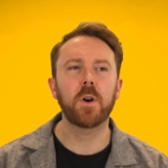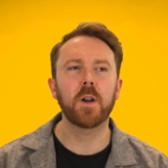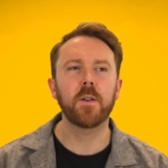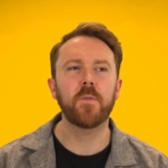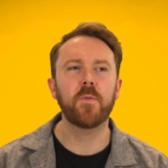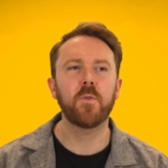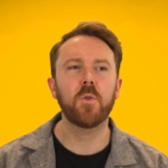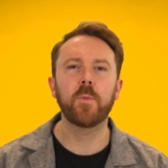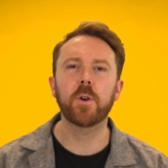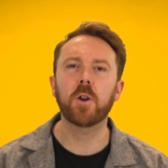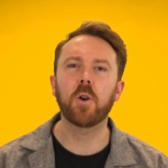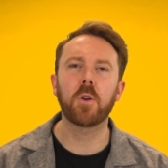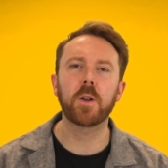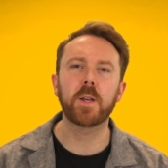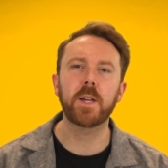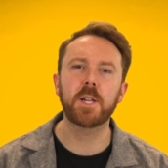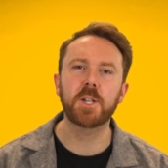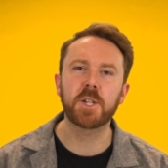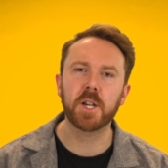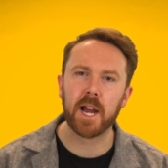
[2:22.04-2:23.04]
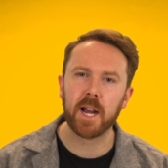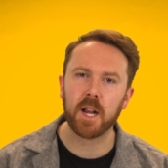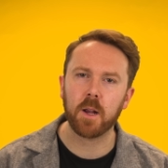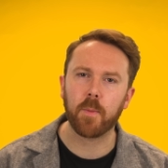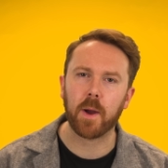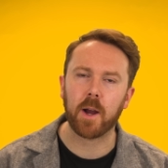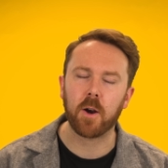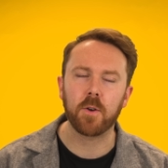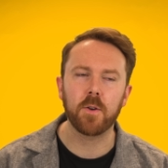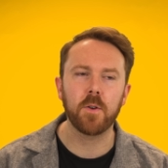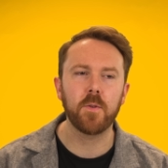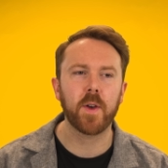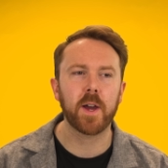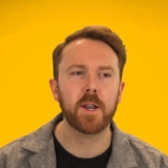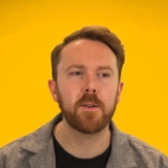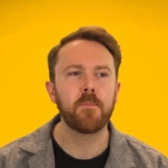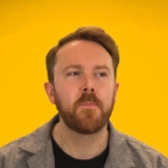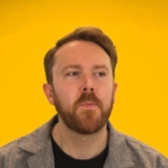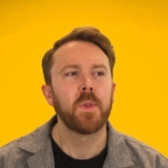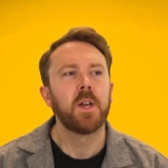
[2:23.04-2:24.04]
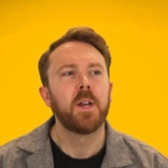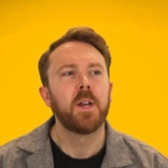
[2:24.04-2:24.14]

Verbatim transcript: my former colleague Jack about, who then